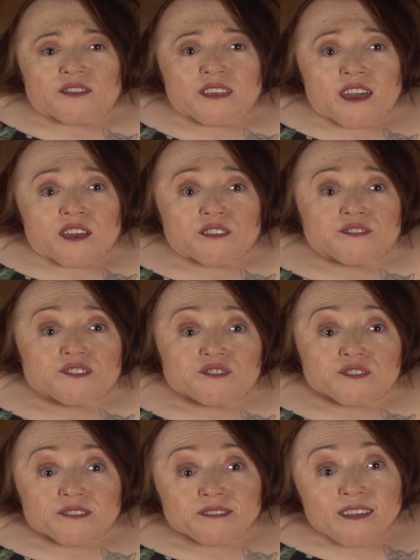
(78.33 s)
That's
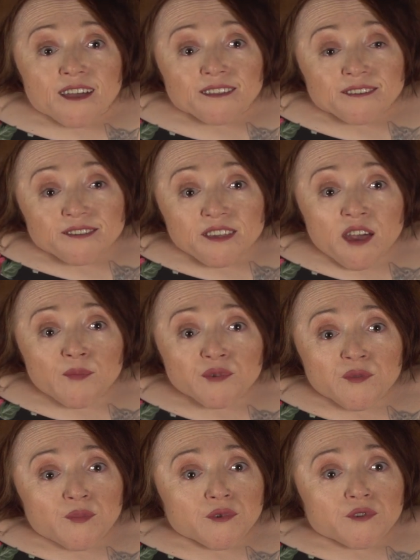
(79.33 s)
just not
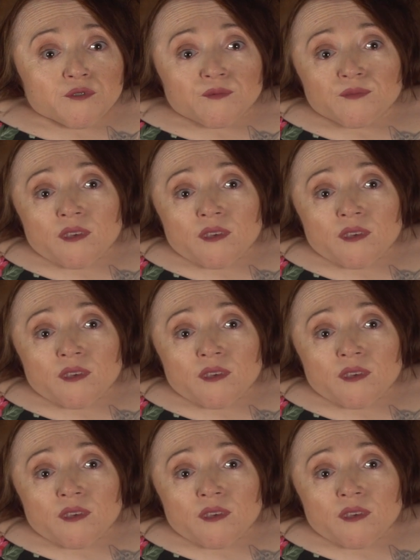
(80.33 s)
acceptable.